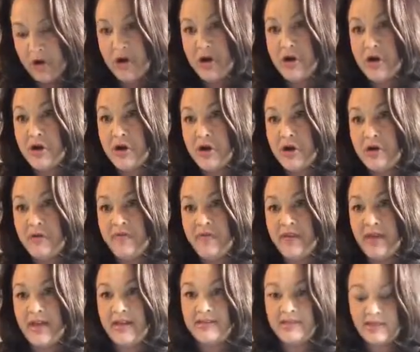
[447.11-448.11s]

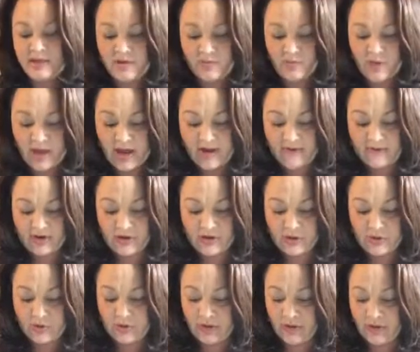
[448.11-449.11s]
Perfect. And then we have our
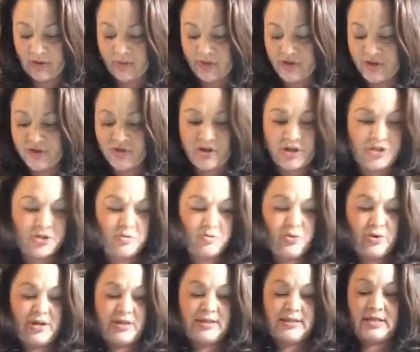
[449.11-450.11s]
2 little registration
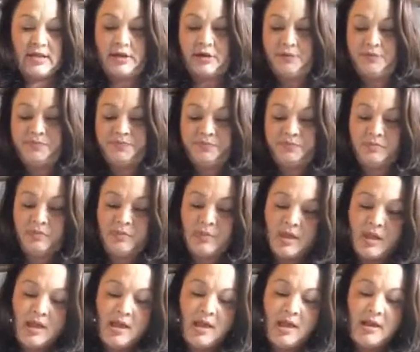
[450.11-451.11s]
points there.
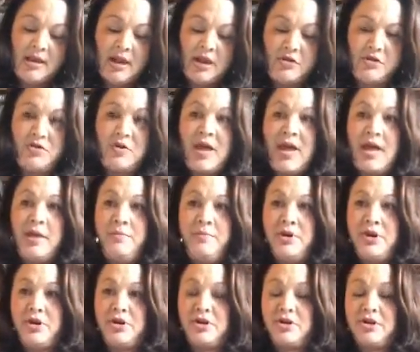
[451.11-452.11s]
Now you can
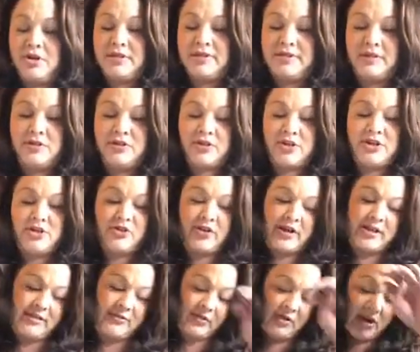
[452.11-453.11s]
put your silkscreen
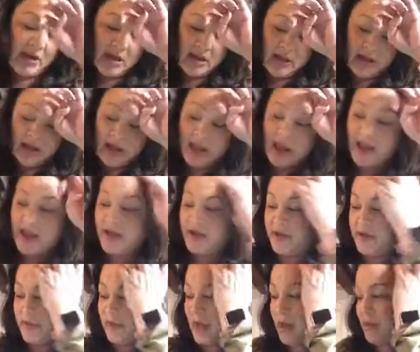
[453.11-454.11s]
transfer in
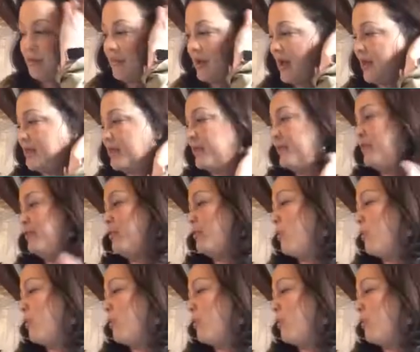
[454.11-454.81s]
a bath of